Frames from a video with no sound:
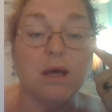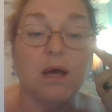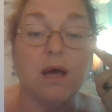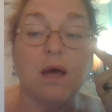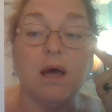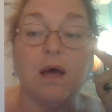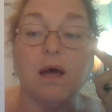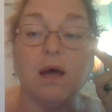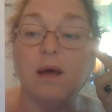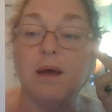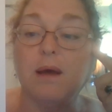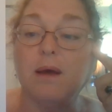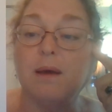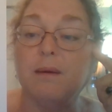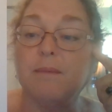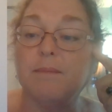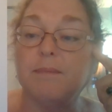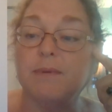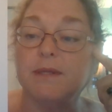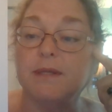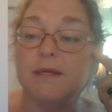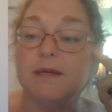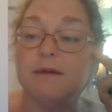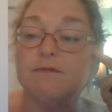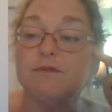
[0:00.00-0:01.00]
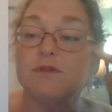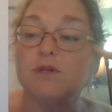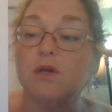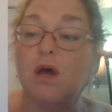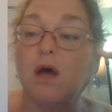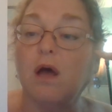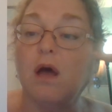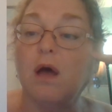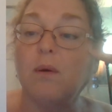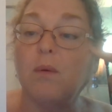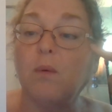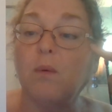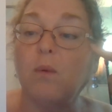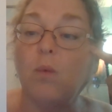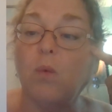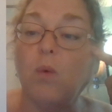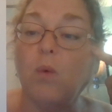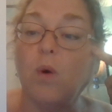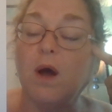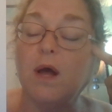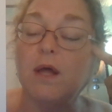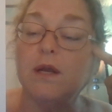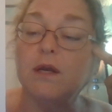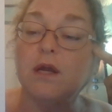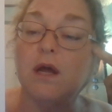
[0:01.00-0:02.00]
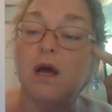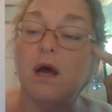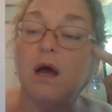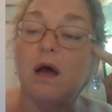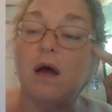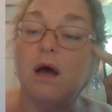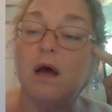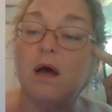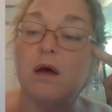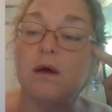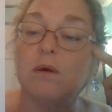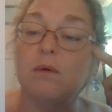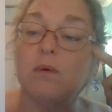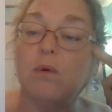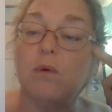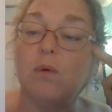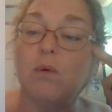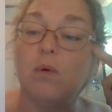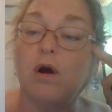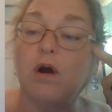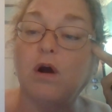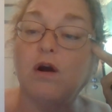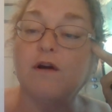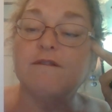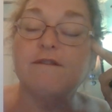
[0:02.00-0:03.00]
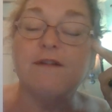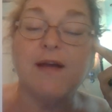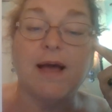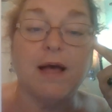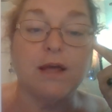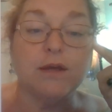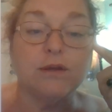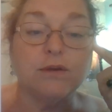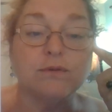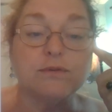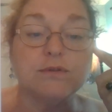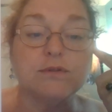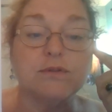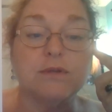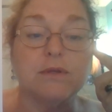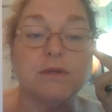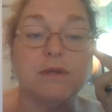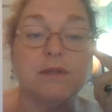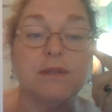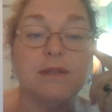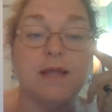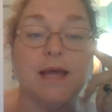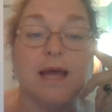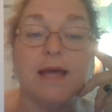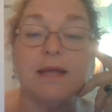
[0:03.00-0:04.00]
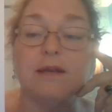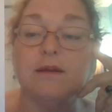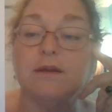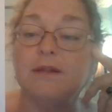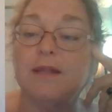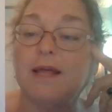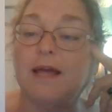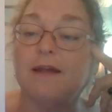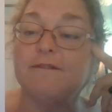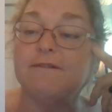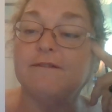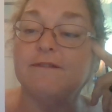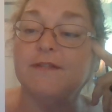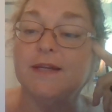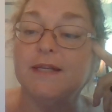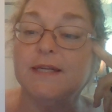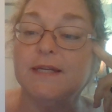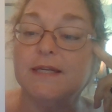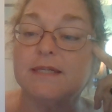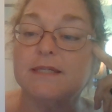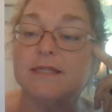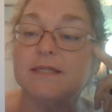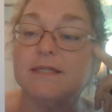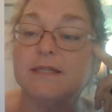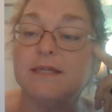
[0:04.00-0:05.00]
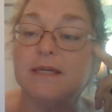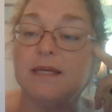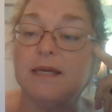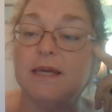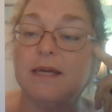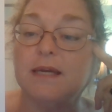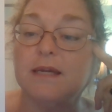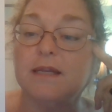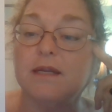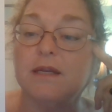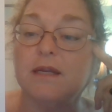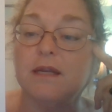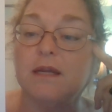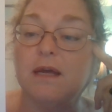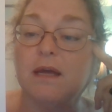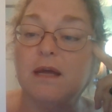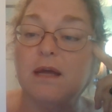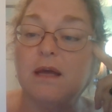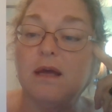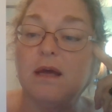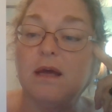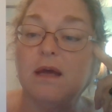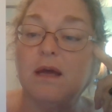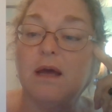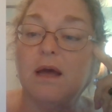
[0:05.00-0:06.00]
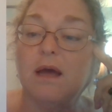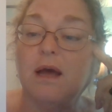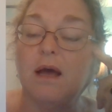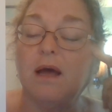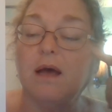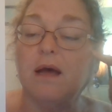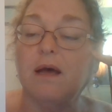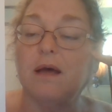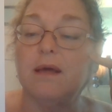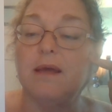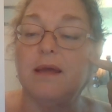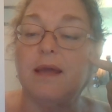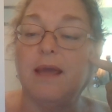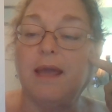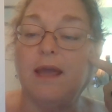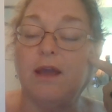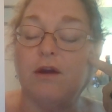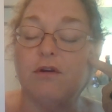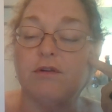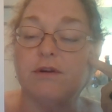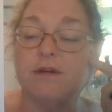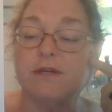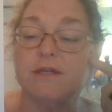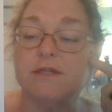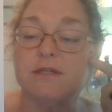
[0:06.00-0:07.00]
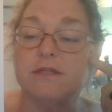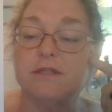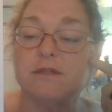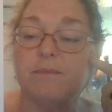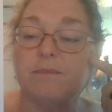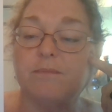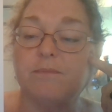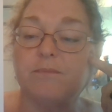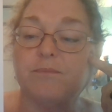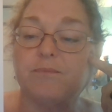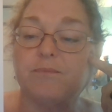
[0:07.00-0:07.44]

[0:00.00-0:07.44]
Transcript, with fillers: uh, believes, what uh, her values that, that Venus in uh, Aries.